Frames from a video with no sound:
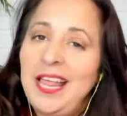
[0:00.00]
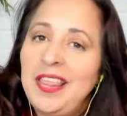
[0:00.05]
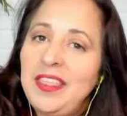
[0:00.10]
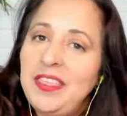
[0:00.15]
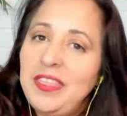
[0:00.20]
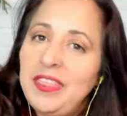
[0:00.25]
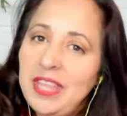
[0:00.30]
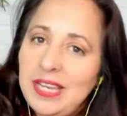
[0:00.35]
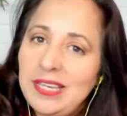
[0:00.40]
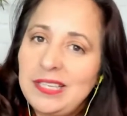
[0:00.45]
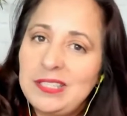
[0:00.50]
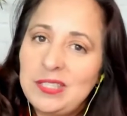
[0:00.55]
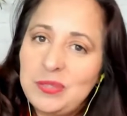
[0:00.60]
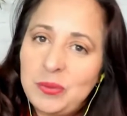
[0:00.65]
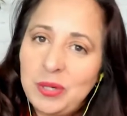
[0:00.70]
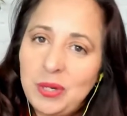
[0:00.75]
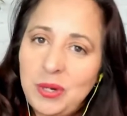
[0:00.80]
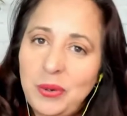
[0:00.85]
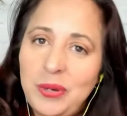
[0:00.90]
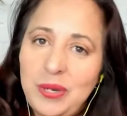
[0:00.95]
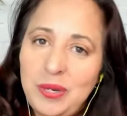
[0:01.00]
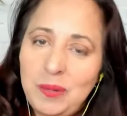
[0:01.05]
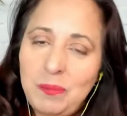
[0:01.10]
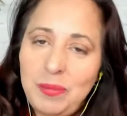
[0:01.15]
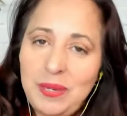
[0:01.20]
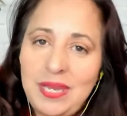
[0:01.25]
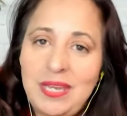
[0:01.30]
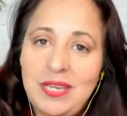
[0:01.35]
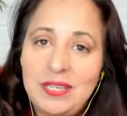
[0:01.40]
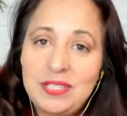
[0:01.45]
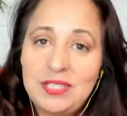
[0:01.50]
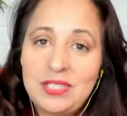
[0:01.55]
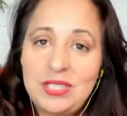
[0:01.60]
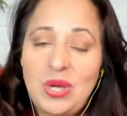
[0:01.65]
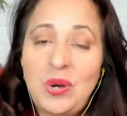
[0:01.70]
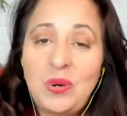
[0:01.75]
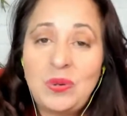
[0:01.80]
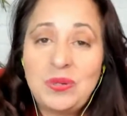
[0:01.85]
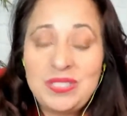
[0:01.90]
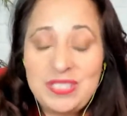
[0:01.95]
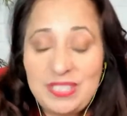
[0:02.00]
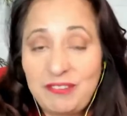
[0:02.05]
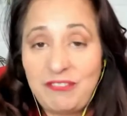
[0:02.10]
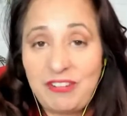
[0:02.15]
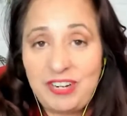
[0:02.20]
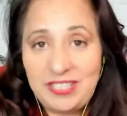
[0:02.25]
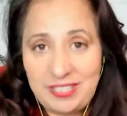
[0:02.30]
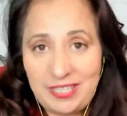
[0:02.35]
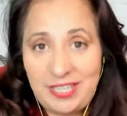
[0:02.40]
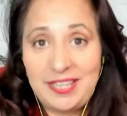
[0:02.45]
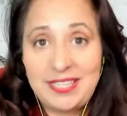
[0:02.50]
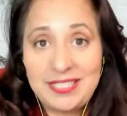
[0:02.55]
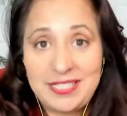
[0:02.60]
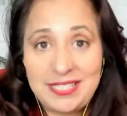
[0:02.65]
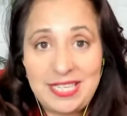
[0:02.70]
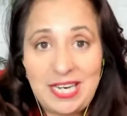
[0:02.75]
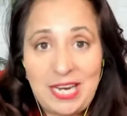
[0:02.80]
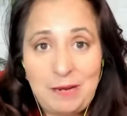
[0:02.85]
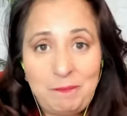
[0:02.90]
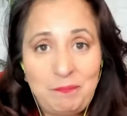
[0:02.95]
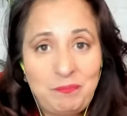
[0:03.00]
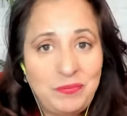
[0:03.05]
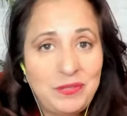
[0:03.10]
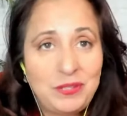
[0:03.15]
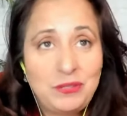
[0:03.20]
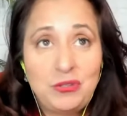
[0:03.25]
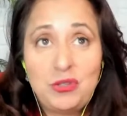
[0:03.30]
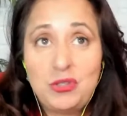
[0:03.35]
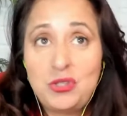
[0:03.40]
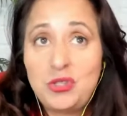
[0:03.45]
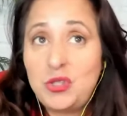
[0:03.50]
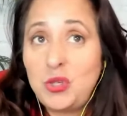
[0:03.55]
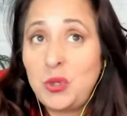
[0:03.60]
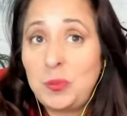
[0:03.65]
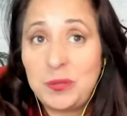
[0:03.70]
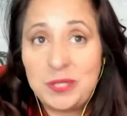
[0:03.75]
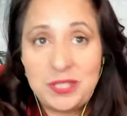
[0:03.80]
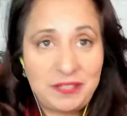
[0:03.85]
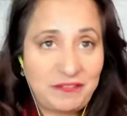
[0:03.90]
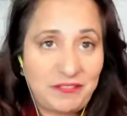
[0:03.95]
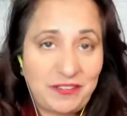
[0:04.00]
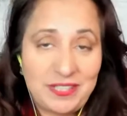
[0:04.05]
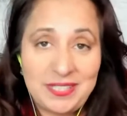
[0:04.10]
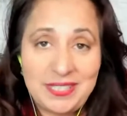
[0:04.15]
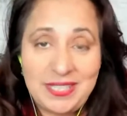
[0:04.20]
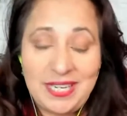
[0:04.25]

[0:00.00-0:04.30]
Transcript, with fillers: Things were going to be so different on this day, super different.